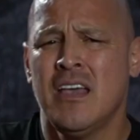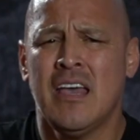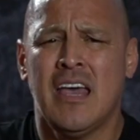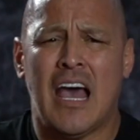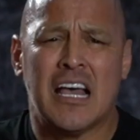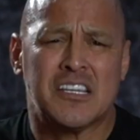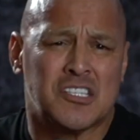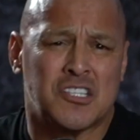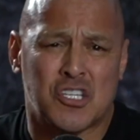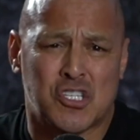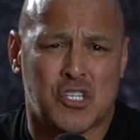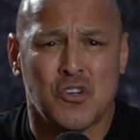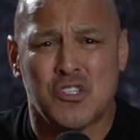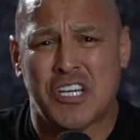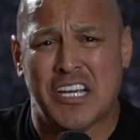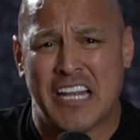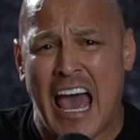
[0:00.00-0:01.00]
As an
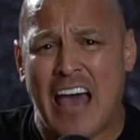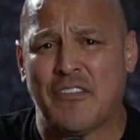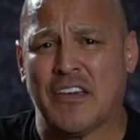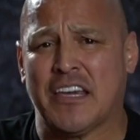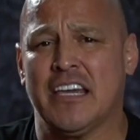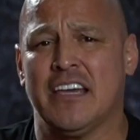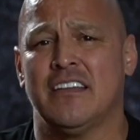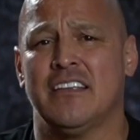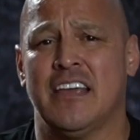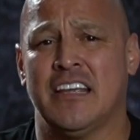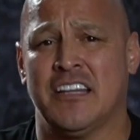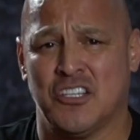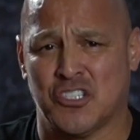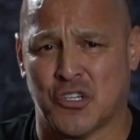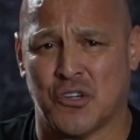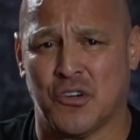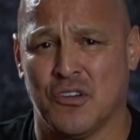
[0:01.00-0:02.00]
associate advocate in
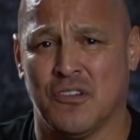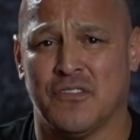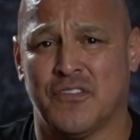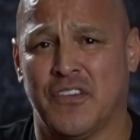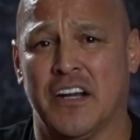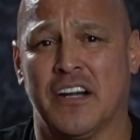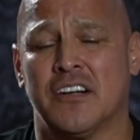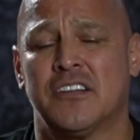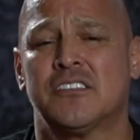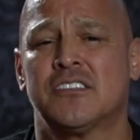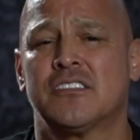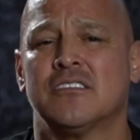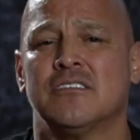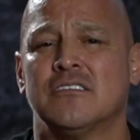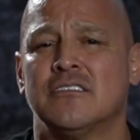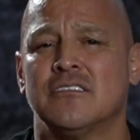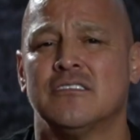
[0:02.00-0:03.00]
internal affairs,
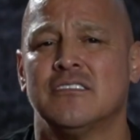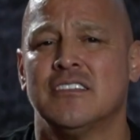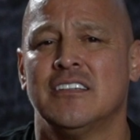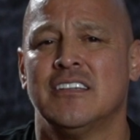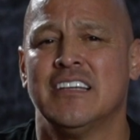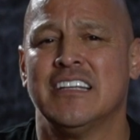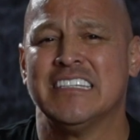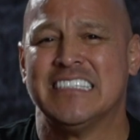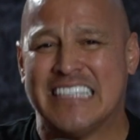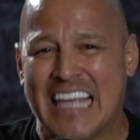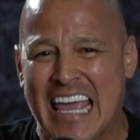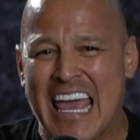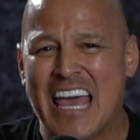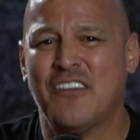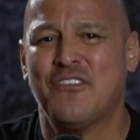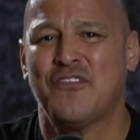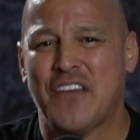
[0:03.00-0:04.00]

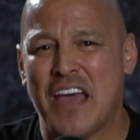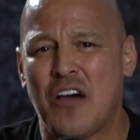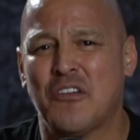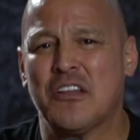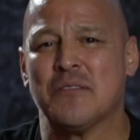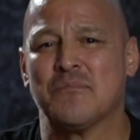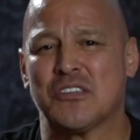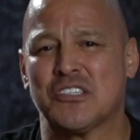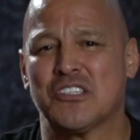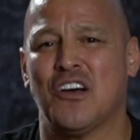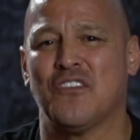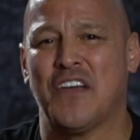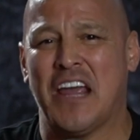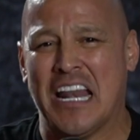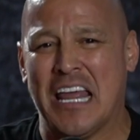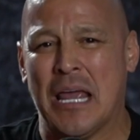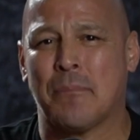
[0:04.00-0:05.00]
Dan found himself
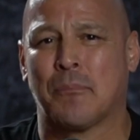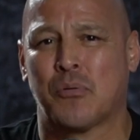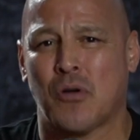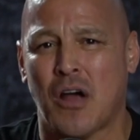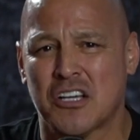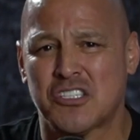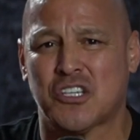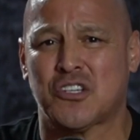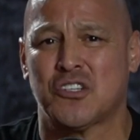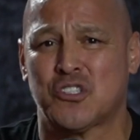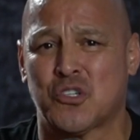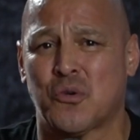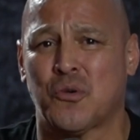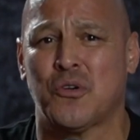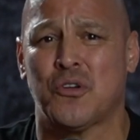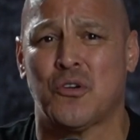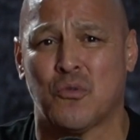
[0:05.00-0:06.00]
in a
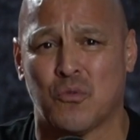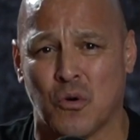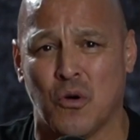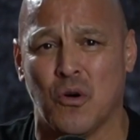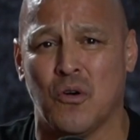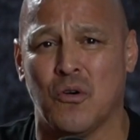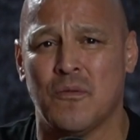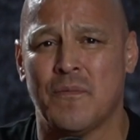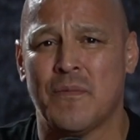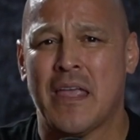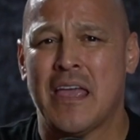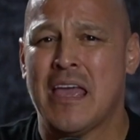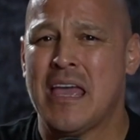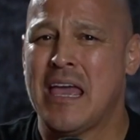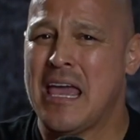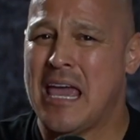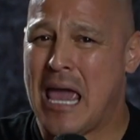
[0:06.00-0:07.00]
prosecutorial role,
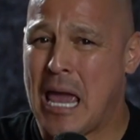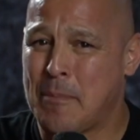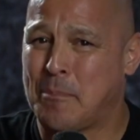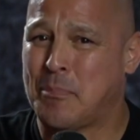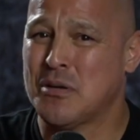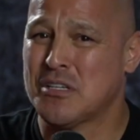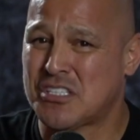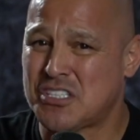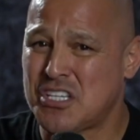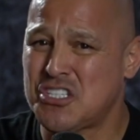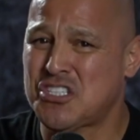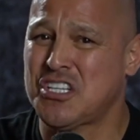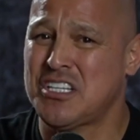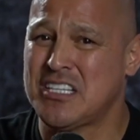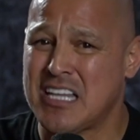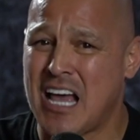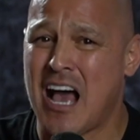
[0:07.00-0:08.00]
a
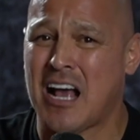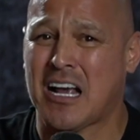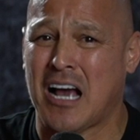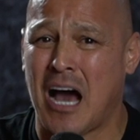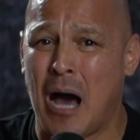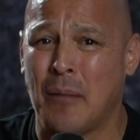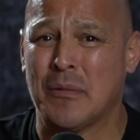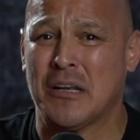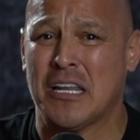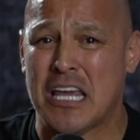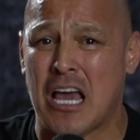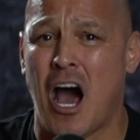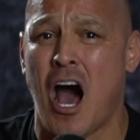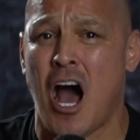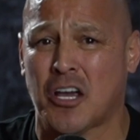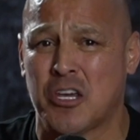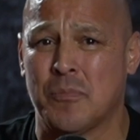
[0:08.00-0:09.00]
position not commonly
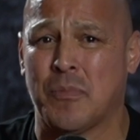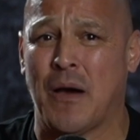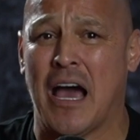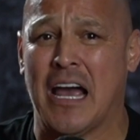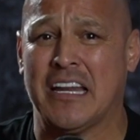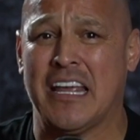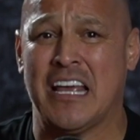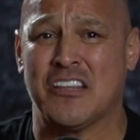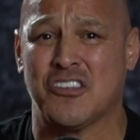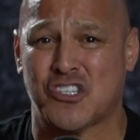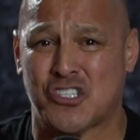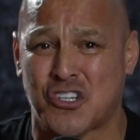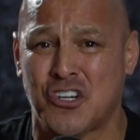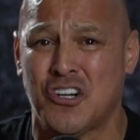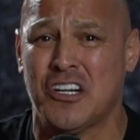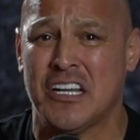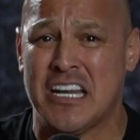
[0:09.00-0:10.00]
occupied and
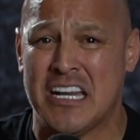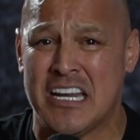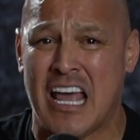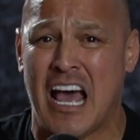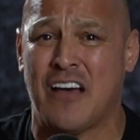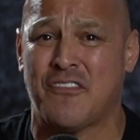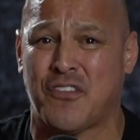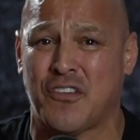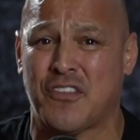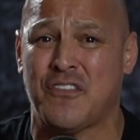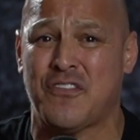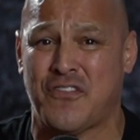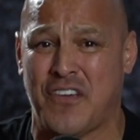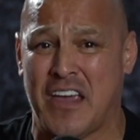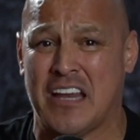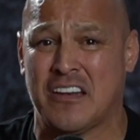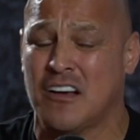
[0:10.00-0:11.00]
certainly not for the
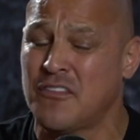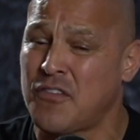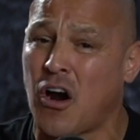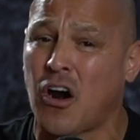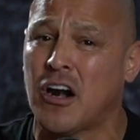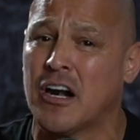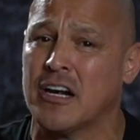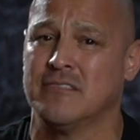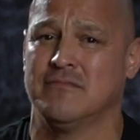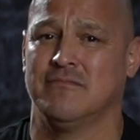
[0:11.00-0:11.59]
faint of heart.